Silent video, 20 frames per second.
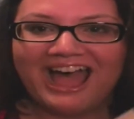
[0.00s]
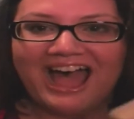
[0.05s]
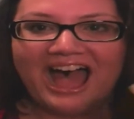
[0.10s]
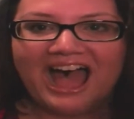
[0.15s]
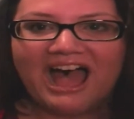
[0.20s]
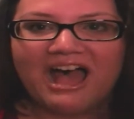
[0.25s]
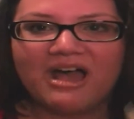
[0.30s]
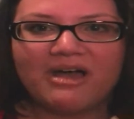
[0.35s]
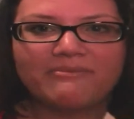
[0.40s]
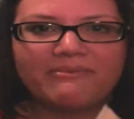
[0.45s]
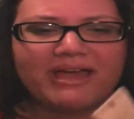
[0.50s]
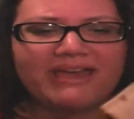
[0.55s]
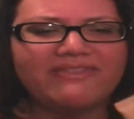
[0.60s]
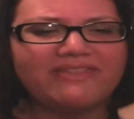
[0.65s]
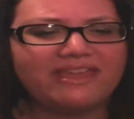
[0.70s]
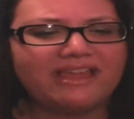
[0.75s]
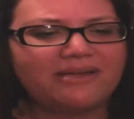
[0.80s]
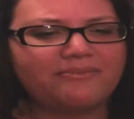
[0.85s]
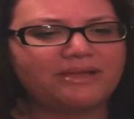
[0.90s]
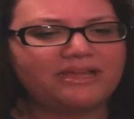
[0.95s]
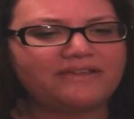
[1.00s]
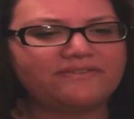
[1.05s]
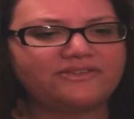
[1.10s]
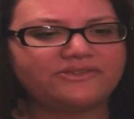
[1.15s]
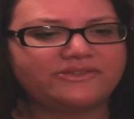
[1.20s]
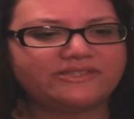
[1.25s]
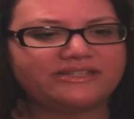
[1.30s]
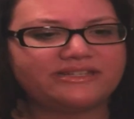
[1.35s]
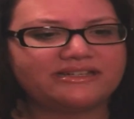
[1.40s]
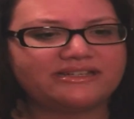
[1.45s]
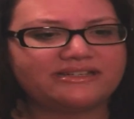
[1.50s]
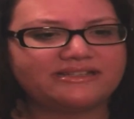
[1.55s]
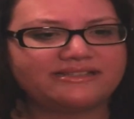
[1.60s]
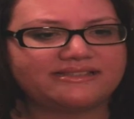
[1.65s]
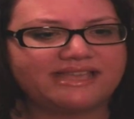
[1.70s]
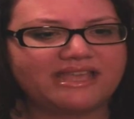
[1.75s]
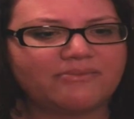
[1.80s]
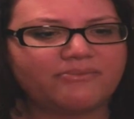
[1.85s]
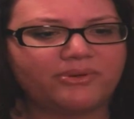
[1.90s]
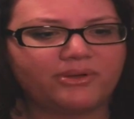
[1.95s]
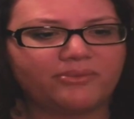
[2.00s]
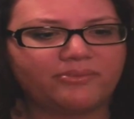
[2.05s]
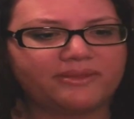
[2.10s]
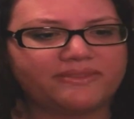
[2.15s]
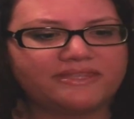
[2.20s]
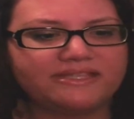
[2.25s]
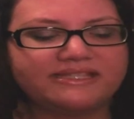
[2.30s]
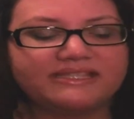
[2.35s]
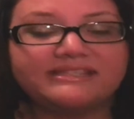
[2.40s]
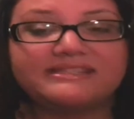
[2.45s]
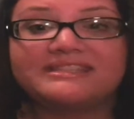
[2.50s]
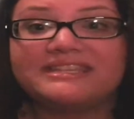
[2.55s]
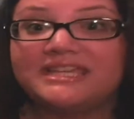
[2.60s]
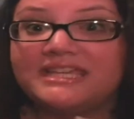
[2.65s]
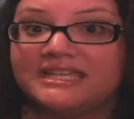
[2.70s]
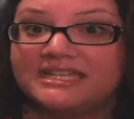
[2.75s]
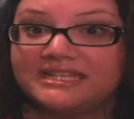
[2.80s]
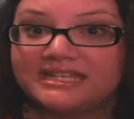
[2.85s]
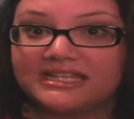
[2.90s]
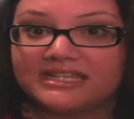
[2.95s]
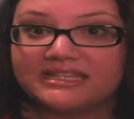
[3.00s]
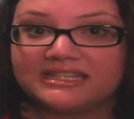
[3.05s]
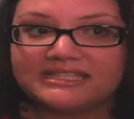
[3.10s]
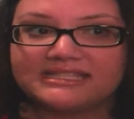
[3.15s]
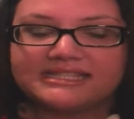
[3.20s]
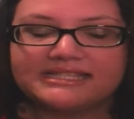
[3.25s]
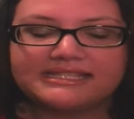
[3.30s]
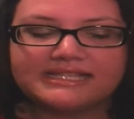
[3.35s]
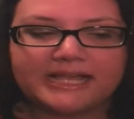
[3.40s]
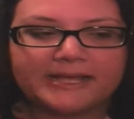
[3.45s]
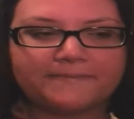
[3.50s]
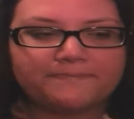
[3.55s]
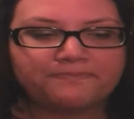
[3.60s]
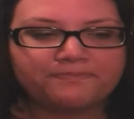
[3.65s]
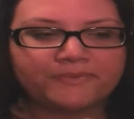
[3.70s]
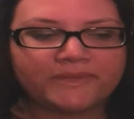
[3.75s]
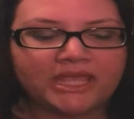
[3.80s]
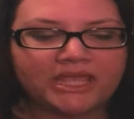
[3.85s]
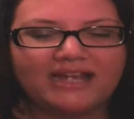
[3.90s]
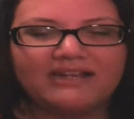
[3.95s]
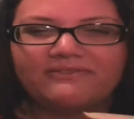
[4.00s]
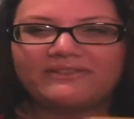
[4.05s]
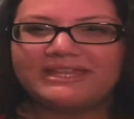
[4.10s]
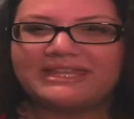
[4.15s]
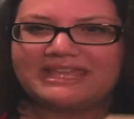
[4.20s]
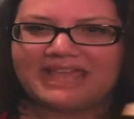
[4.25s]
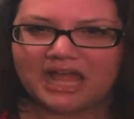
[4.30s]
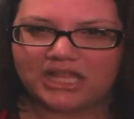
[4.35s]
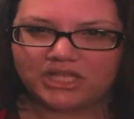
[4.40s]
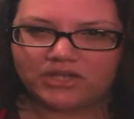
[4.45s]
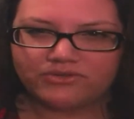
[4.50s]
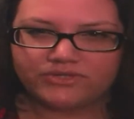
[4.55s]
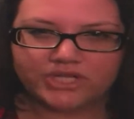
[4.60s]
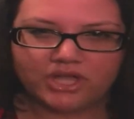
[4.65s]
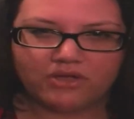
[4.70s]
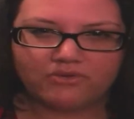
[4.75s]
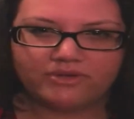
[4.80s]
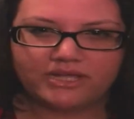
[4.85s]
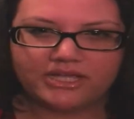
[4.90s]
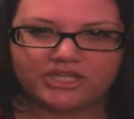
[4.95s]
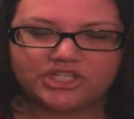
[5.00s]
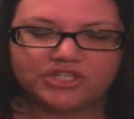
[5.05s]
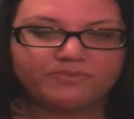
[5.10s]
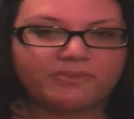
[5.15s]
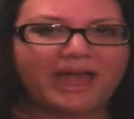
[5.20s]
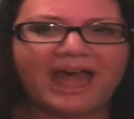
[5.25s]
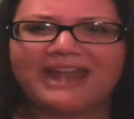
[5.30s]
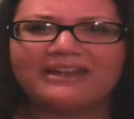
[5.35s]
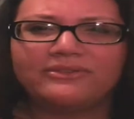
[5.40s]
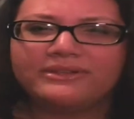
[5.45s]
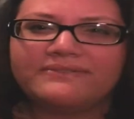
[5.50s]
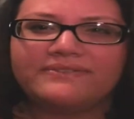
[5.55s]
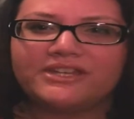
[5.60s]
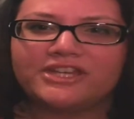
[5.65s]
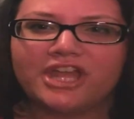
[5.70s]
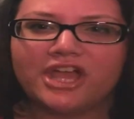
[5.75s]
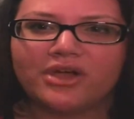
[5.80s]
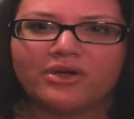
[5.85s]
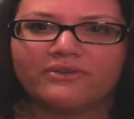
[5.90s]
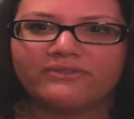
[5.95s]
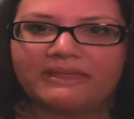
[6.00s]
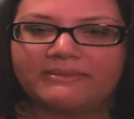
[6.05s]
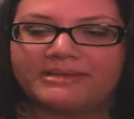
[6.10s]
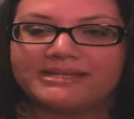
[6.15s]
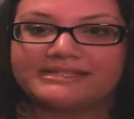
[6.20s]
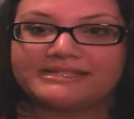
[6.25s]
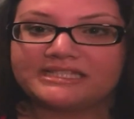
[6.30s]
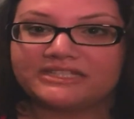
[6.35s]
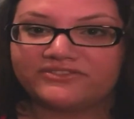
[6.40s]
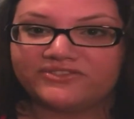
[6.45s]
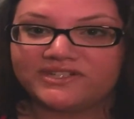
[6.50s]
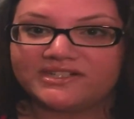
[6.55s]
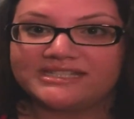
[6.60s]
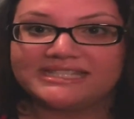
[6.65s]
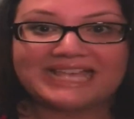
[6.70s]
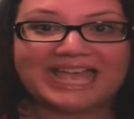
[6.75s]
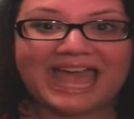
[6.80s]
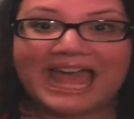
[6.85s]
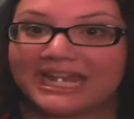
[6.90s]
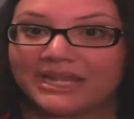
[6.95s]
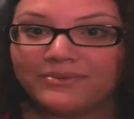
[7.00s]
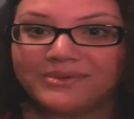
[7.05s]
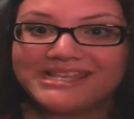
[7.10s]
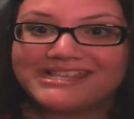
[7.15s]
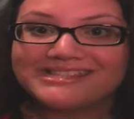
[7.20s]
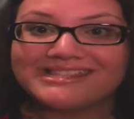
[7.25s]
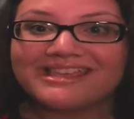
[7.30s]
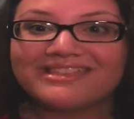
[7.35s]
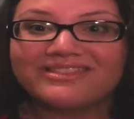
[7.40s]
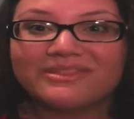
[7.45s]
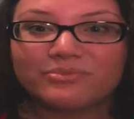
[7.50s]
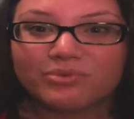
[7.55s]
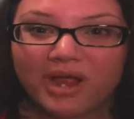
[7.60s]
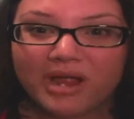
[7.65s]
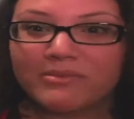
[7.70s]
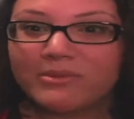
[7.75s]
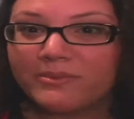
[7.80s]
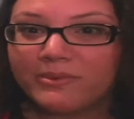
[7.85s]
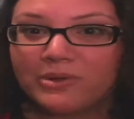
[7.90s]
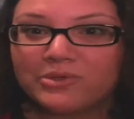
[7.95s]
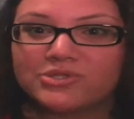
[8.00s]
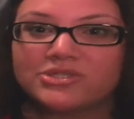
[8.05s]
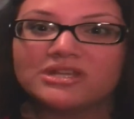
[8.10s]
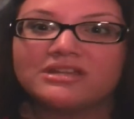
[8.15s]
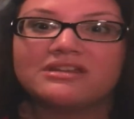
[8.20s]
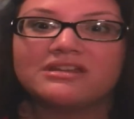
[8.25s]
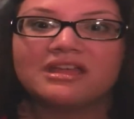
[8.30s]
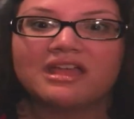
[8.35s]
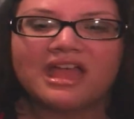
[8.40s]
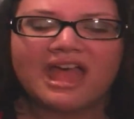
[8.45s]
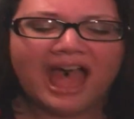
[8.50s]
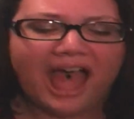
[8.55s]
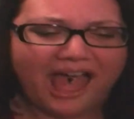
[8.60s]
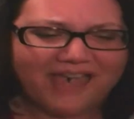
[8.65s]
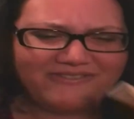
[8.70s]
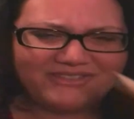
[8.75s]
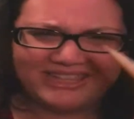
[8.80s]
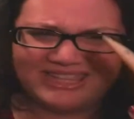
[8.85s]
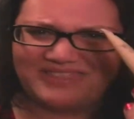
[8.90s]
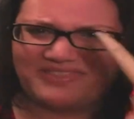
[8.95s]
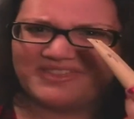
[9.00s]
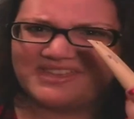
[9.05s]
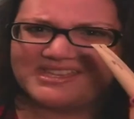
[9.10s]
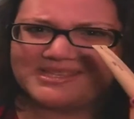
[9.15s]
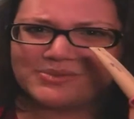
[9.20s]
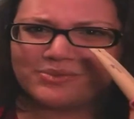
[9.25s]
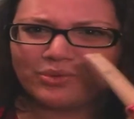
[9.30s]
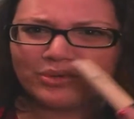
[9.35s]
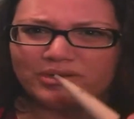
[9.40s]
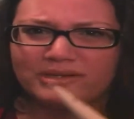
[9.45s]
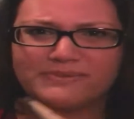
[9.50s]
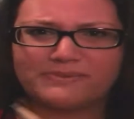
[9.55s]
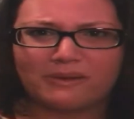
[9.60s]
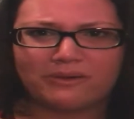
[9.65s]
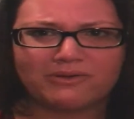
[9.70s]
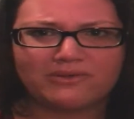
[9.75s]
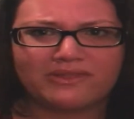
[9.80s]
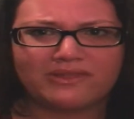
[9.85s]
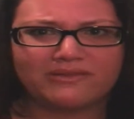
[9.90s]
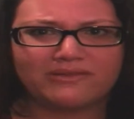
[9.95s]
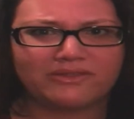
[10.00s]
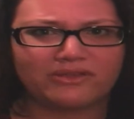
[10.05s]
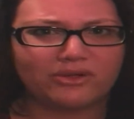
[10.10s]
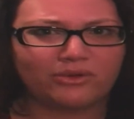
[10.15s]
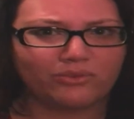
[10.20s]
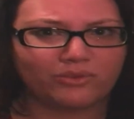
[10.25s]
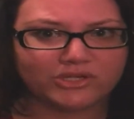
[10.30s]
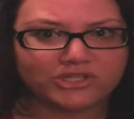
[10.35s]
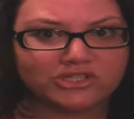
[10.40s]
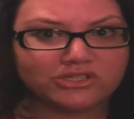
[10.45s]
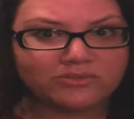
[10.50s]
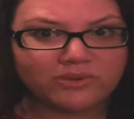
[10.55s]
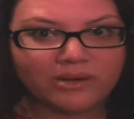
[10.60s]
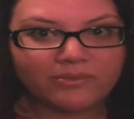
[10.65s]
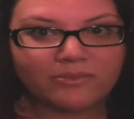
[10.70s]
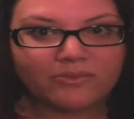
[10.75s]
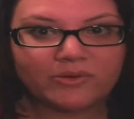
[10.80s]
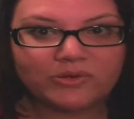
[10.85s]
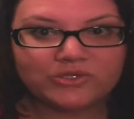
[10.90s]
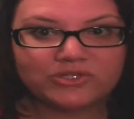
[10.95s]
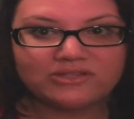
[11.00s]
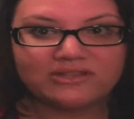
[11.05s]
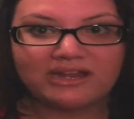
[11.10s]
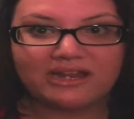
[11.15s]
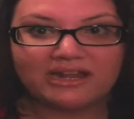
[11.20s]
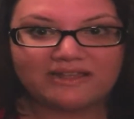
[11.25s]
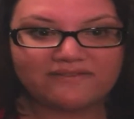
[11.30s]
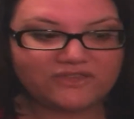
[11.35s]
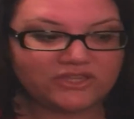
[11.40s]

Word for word: um, I think I might have used it in a sample, but this is the Eden. This is um kind of like yellow tone-ish, but I don't even know if that makes a difference. Anyways, the Primer Potion, I feel like this works better than the original Primer Potion that I've